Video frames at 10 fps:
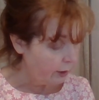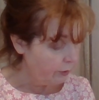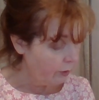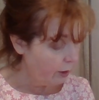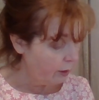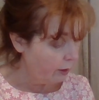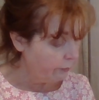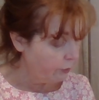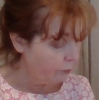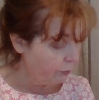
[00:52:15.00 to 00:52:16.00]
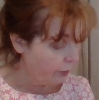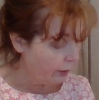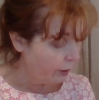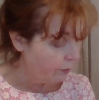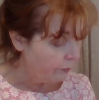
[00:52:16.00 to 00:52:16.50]
I do not love to
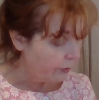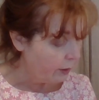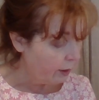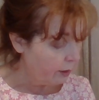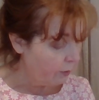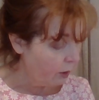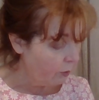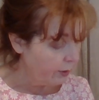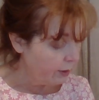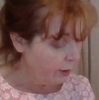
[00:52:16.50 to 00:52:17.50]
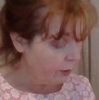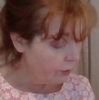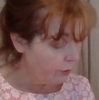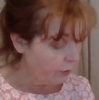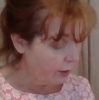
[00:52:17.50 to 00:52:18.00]
pray. I am always eager
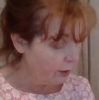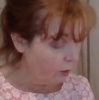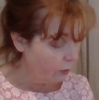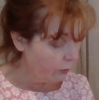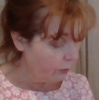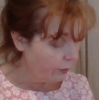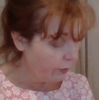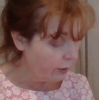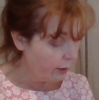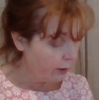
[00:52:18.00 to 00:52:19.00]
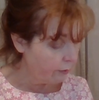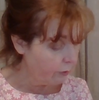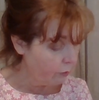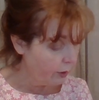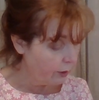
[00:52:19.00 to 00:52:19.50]
to get it over with and out of
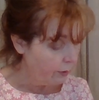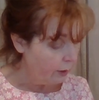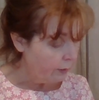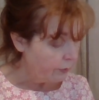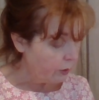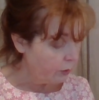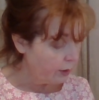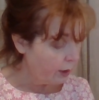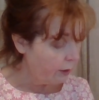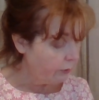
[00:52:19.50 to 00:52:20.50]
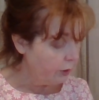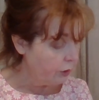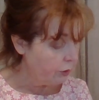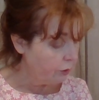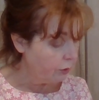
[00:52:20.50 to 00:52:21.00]
the way so as to have
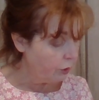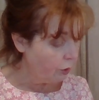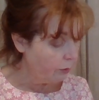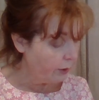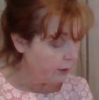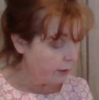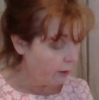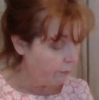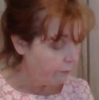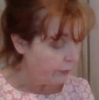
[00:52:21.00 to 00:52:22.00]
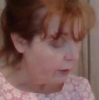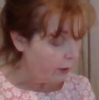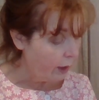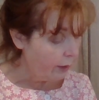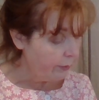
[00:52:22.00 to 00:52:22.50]
leisure to enjoy myself.
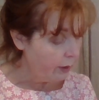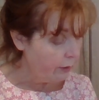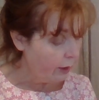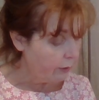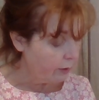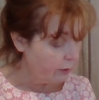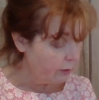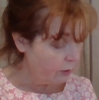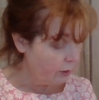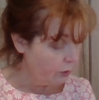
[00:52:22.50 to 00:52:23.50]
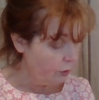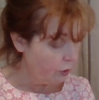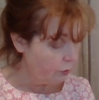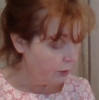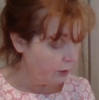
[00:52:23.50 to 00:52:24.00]
I mean that this is
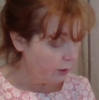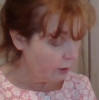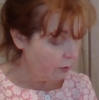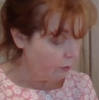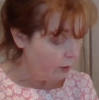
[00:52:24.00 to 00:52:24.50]
unusually so.